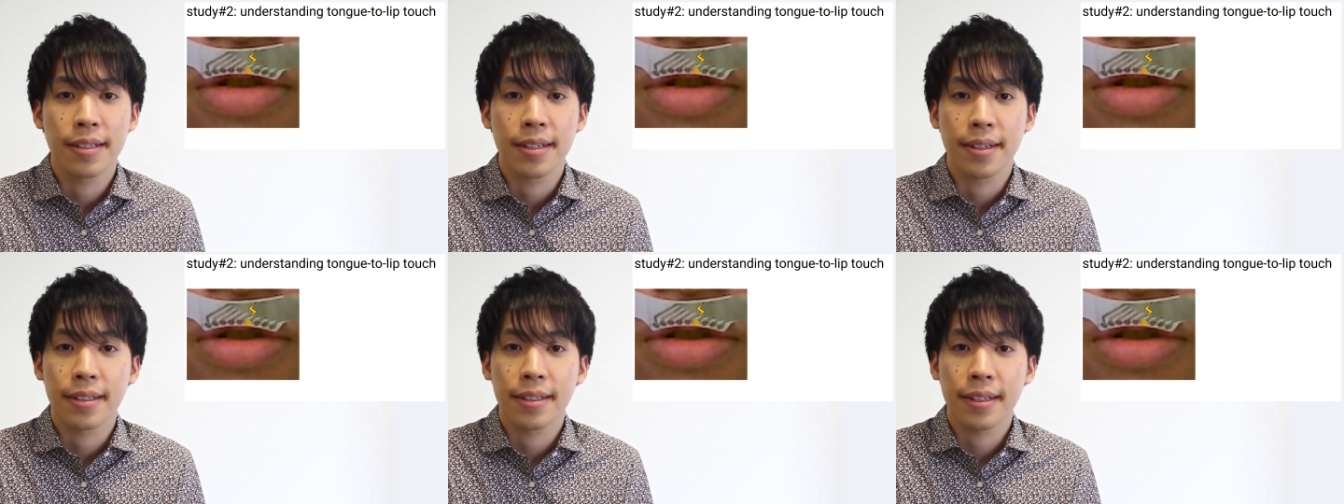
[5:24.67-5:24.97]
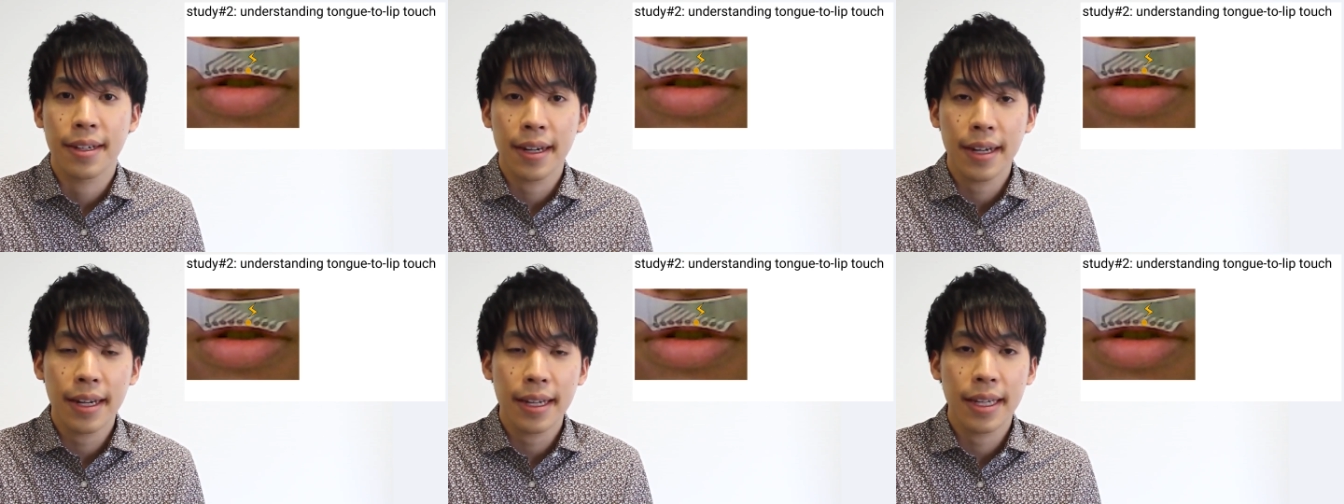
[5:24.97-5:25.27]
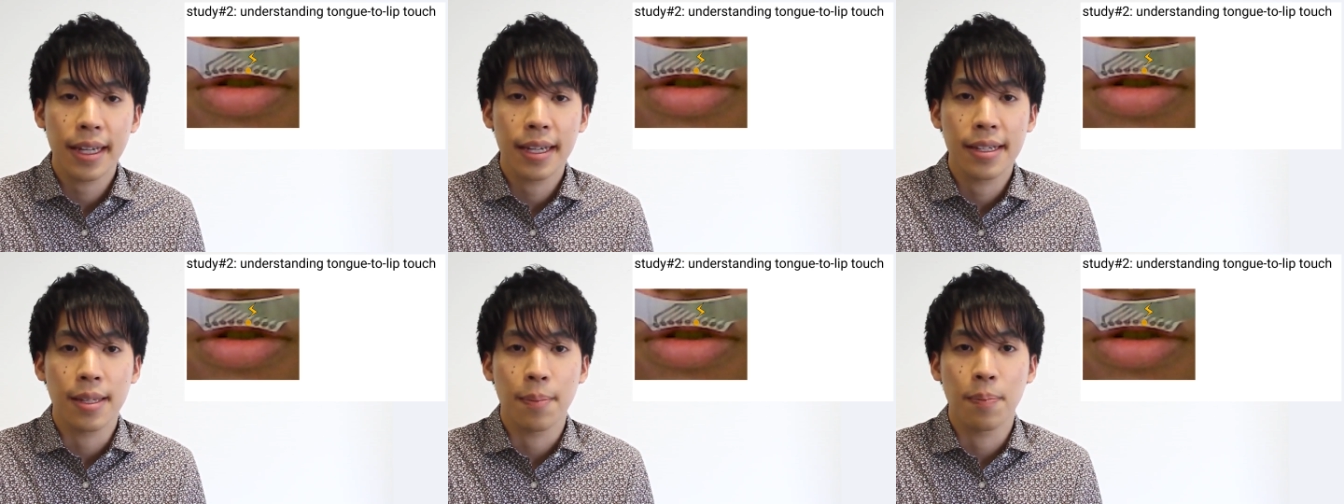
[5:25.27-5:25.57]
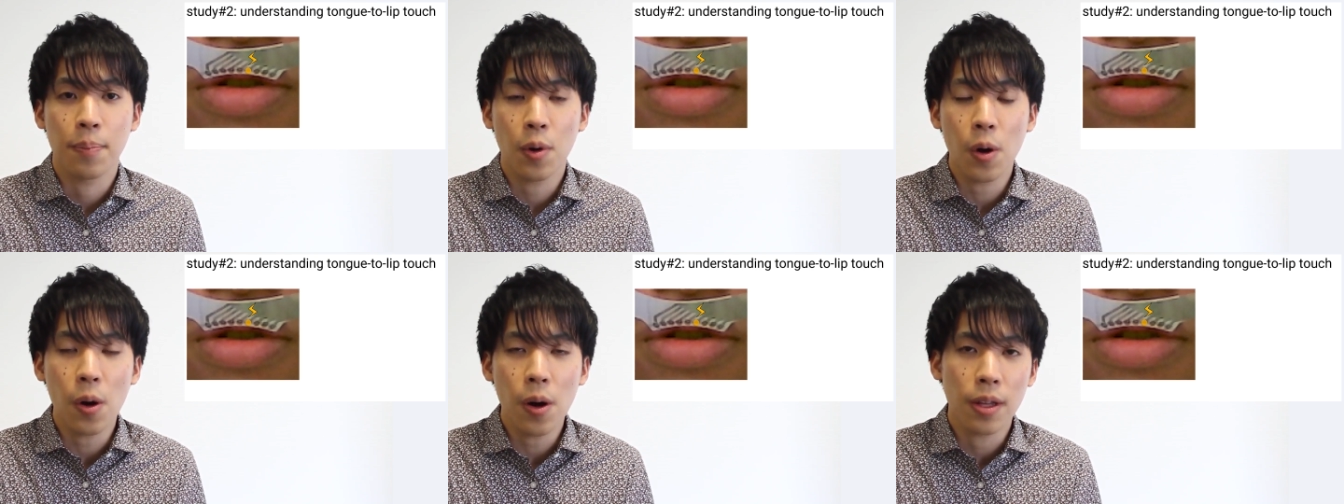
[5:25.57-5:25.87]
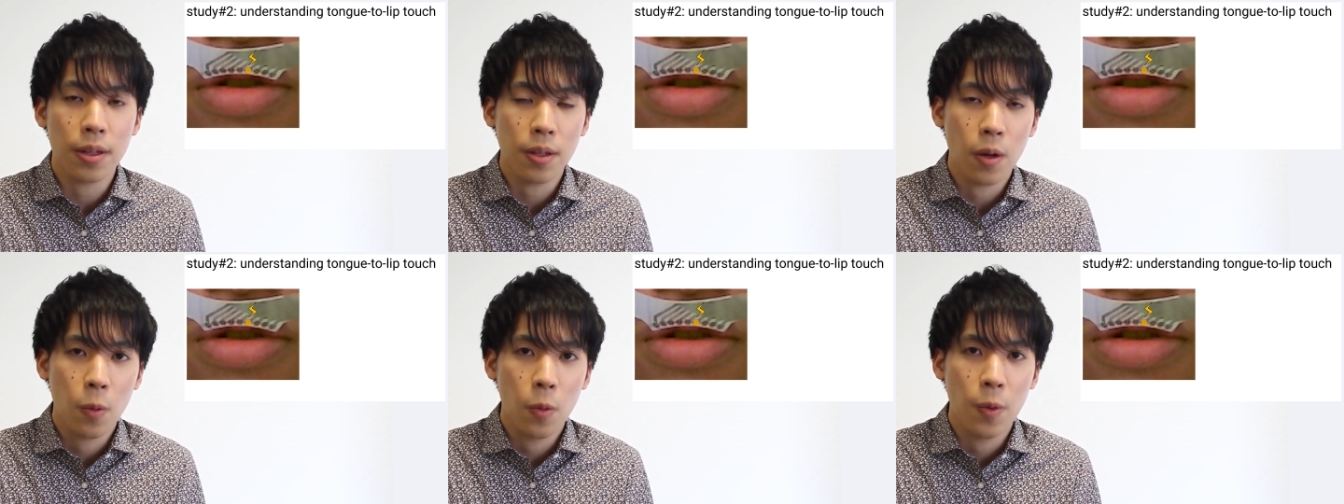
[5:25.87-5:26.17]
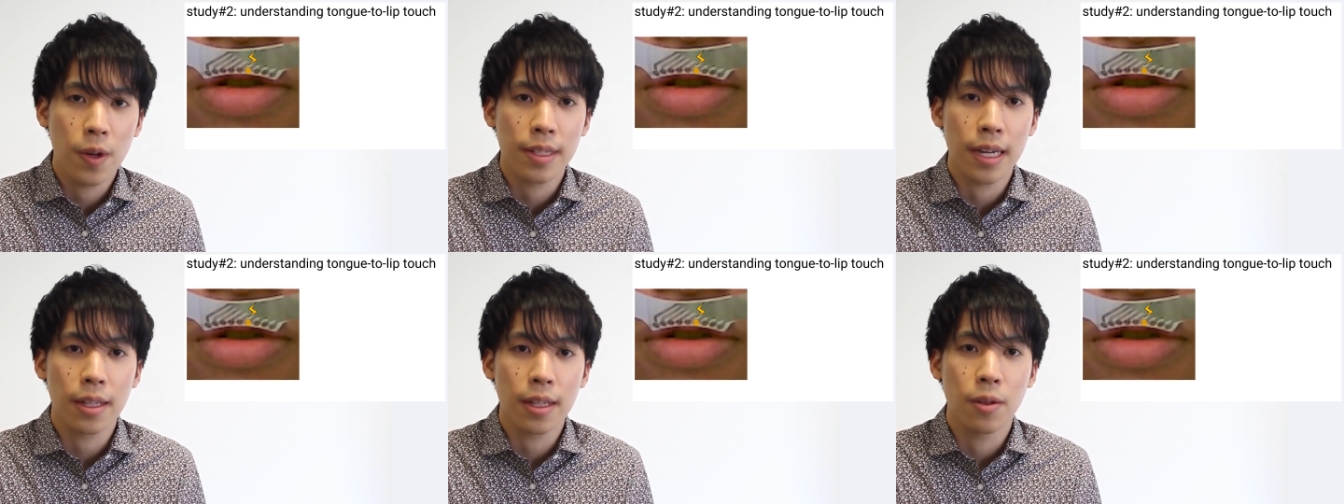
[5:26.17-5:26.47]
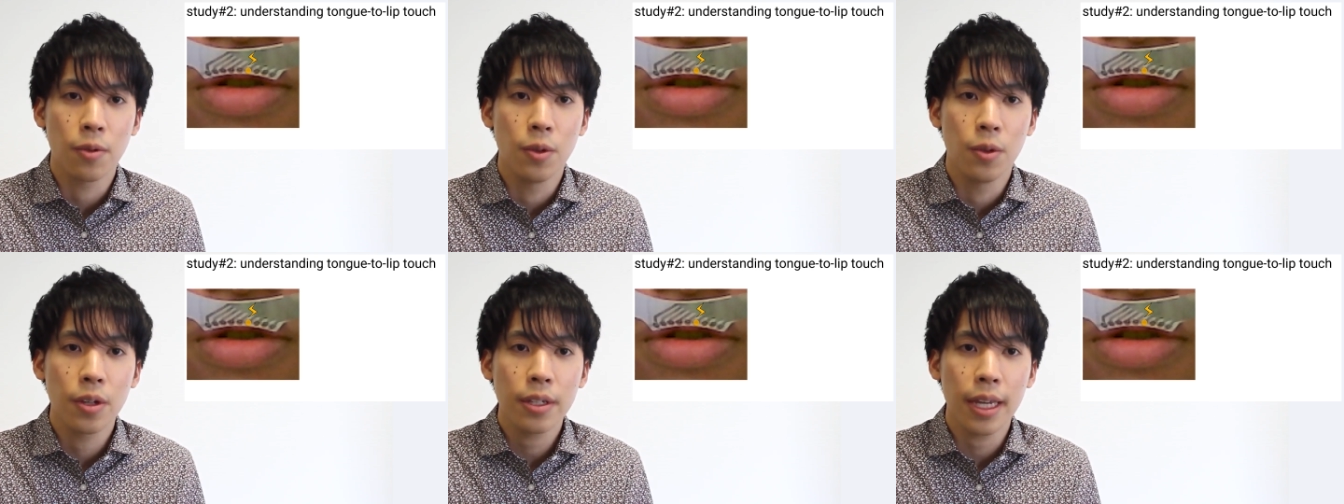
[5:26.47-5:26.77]
are targeting the point without
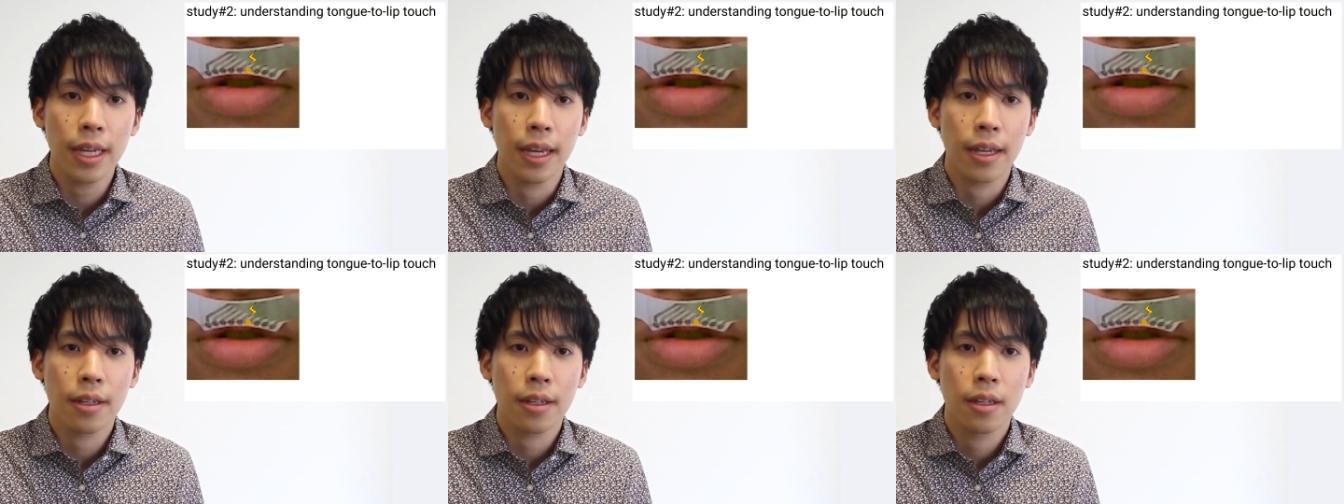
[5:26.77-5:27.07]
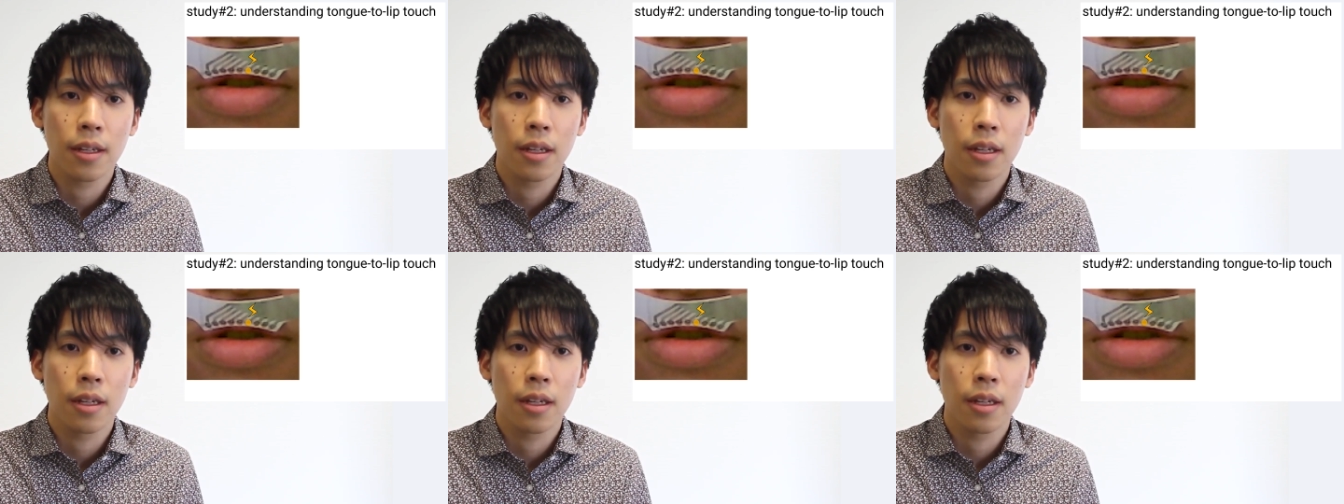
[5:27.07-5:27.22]
looking,